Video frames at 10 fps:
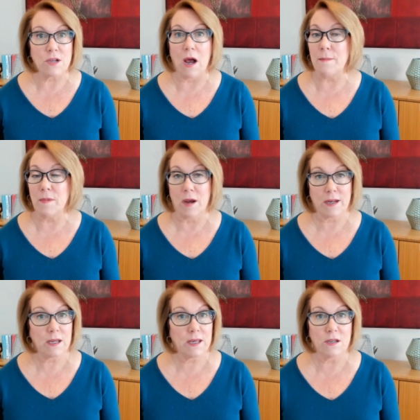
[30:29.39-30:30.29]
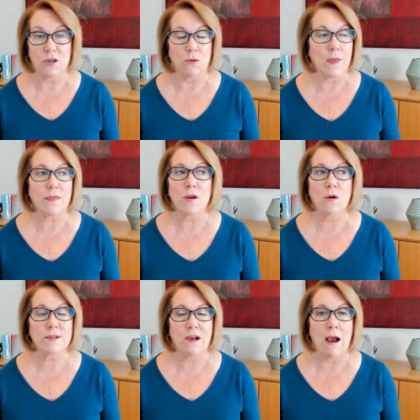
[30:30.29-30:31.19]
I'm not going to kid you. Like, there
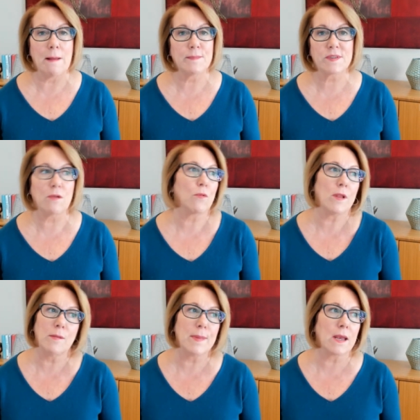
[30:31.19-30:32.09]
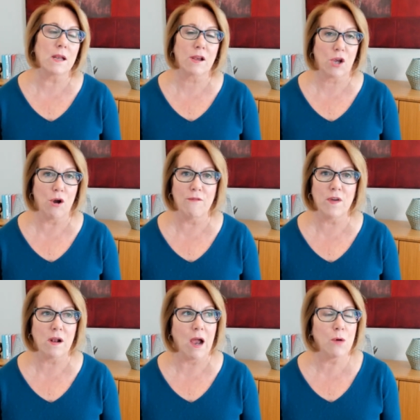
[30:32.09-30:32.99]
are times in the beginning of
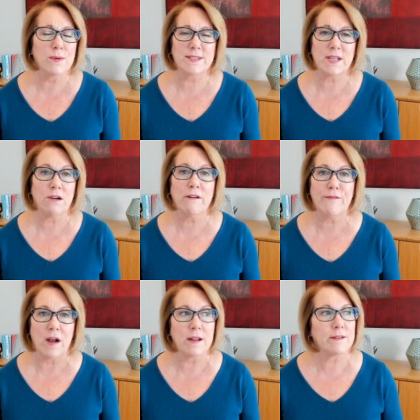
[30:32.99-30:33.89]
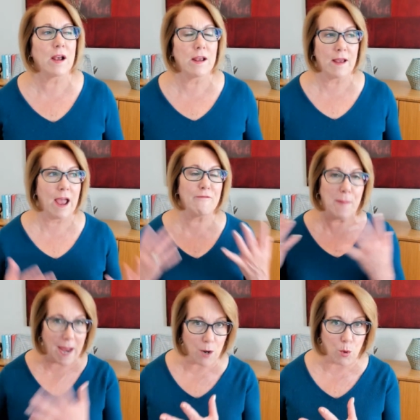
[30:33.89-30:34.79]
COVID, I was terrified. I have
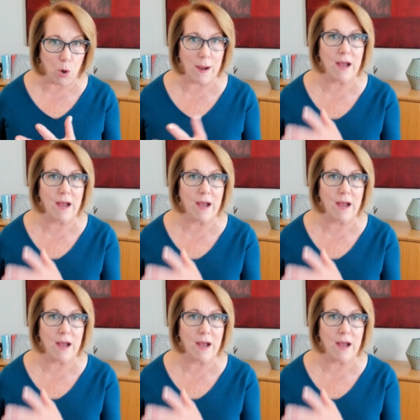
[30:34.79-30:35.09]
payroll.